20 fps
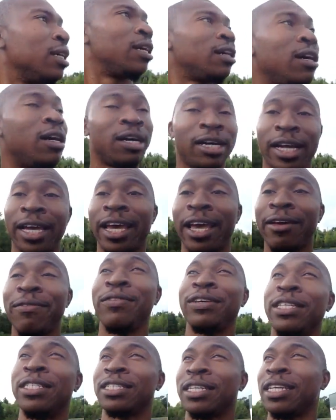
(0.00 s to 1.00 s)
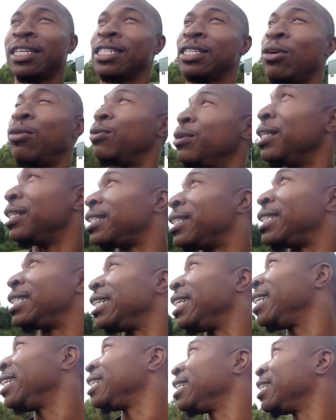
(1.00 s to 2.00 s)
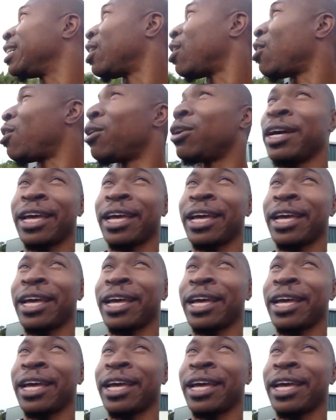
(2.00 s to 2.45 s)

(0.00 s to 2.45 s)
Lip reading: Oh, heavens is on the scene, y'all.